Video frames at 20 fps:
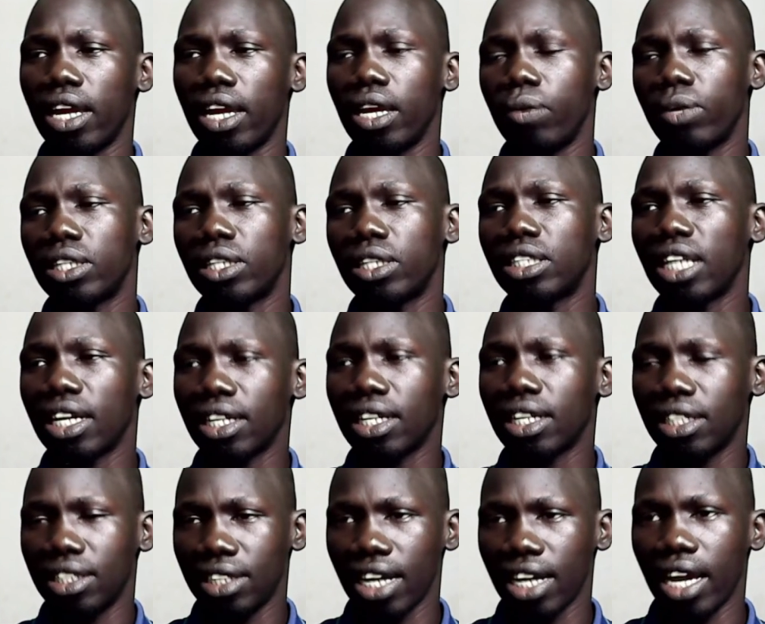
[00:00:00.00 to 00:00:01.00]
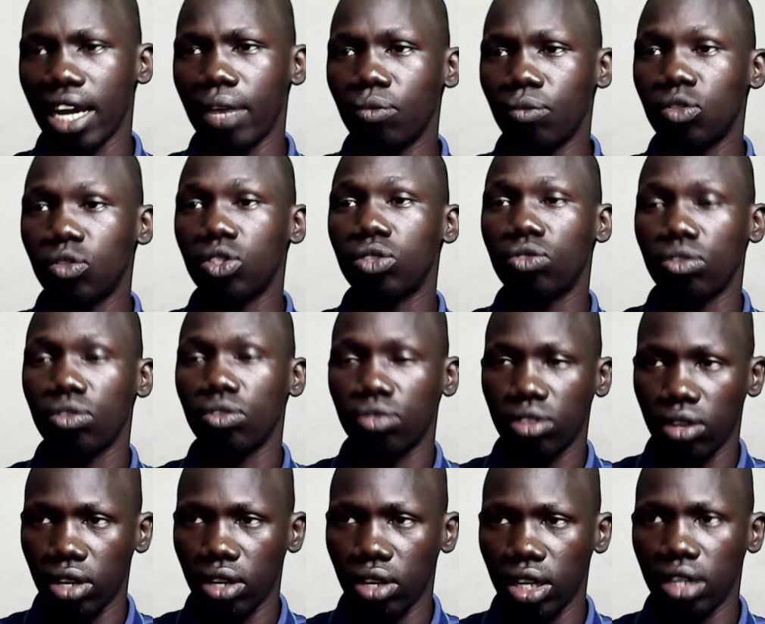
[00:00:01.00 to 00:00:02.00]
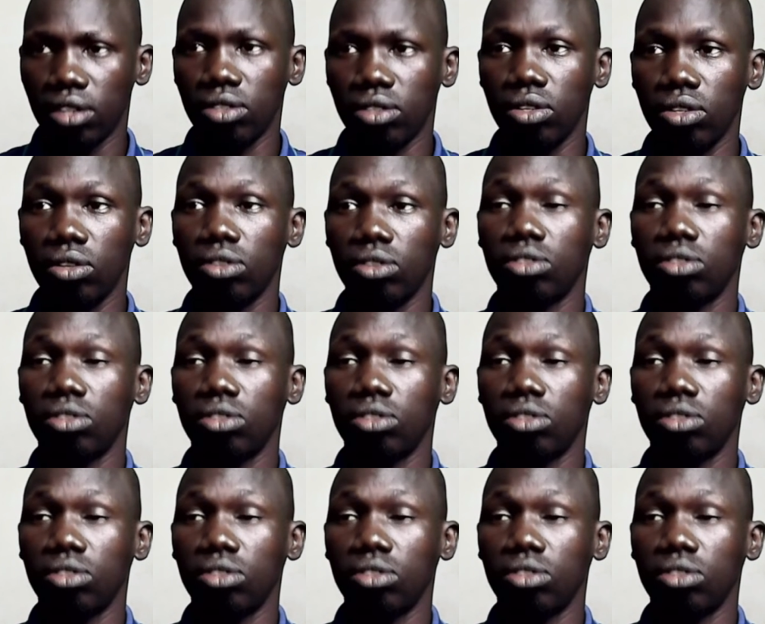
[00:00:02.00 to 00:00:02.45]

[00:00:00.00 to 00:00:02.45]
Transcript: it will take time for it to,